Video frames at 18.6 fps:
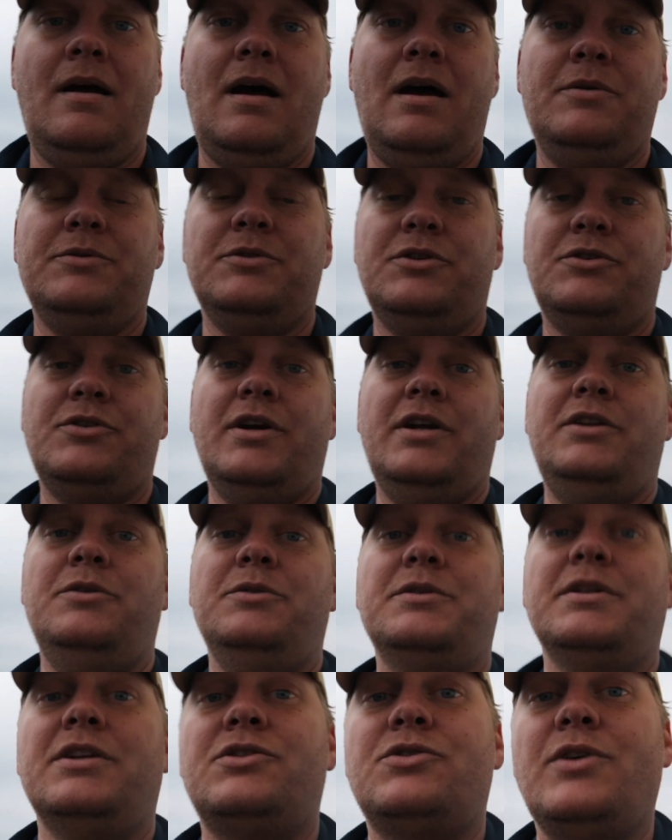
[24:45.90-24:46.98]
I was gonna try and
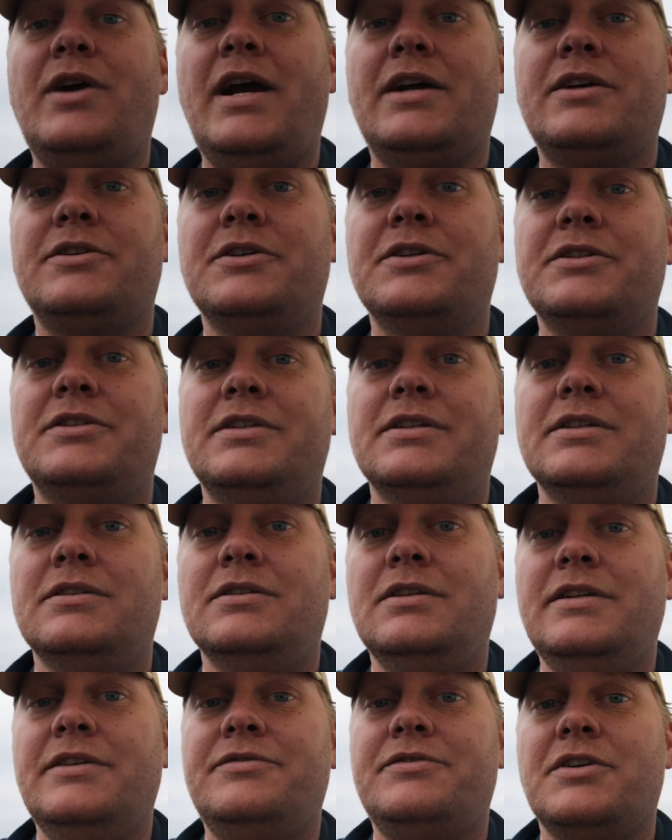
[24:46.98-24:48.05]
use a tractor to
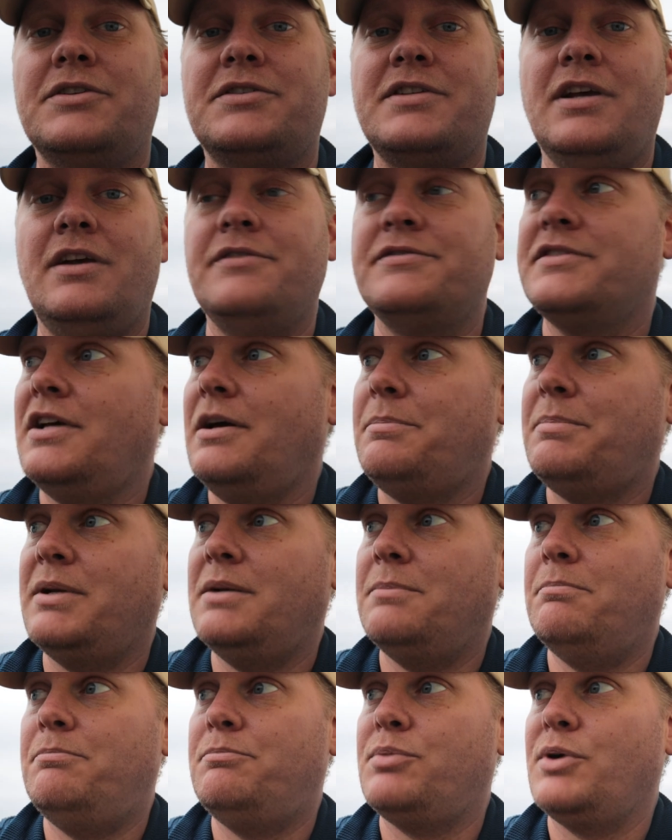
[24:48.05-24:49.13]
lift ourselves up
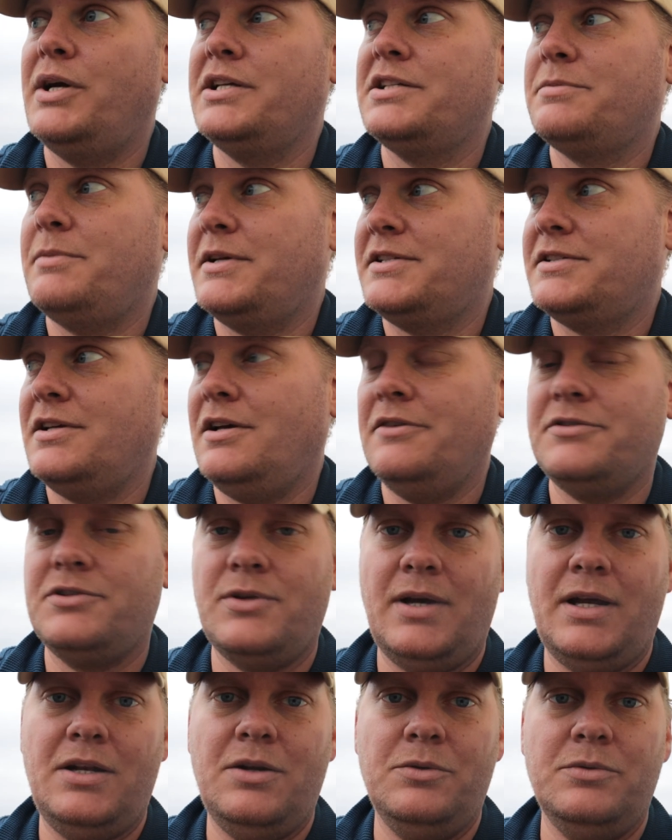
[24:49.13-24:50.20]
and brace myself
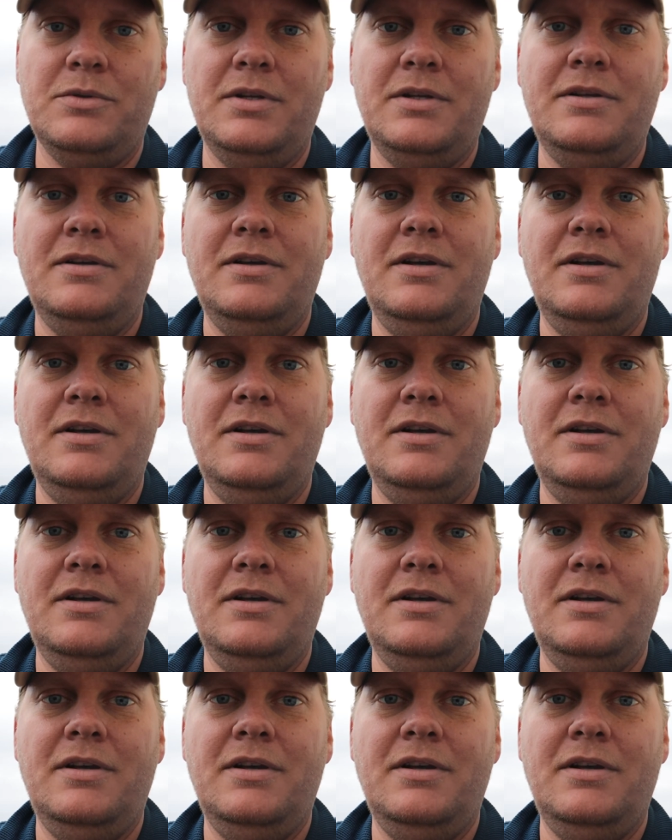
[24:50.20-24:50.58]
so I don't